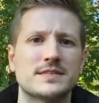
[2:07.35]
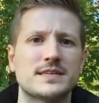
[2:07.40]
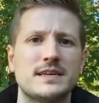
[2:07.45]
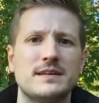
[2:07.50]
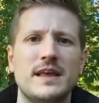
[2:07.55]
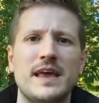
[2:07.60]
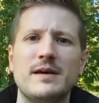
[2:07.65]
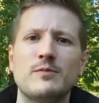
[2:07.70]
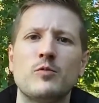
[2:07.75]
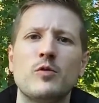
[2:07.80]

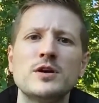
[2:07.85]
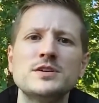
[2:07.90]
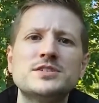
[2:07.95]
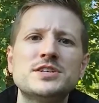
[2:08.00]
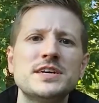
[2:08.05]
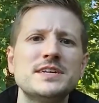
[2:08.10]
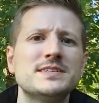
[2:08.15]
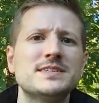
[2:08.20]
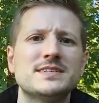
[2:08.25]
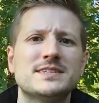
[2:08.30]
And what
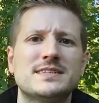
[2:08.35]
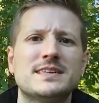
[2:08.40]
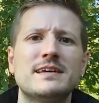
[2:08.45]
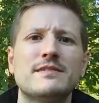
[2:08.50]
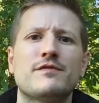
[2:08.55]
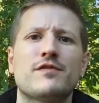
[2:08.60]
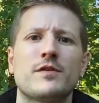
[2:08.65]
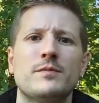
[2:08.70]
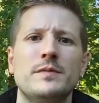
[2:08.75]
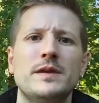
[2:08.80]
Jesus did
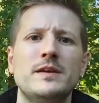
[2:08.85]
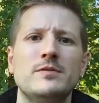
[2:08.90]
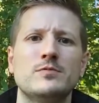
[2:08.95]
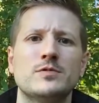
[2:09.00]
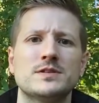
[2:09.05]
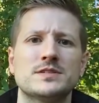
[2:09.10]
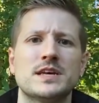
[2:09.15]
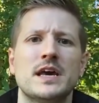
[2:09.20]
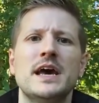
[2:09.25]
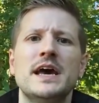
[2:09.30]
for me
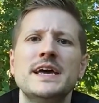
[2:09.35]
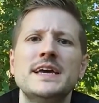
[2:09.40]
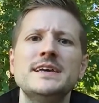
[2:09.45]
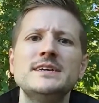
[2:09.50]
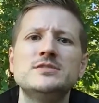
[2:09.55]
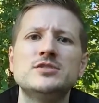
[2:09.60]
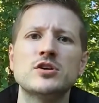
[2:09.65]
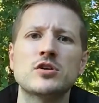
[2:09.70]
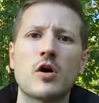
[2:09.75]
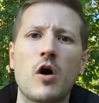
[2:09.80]
was he
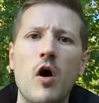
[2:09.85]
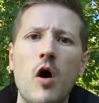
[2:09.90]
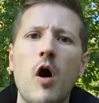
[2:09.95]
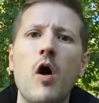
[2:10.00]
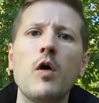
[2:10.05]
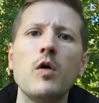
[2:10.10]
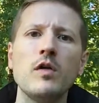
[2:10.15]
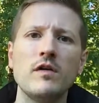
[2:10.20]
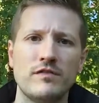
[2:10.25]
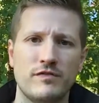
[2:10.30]
took
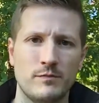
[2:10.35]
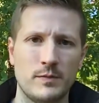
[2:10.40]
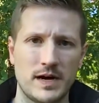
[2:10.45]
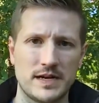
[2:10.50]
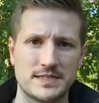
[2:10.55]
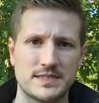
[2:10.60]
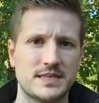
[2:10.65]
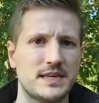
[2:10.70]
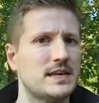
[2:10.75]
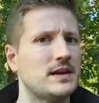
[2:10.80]
all of my
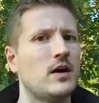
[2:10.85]
sin,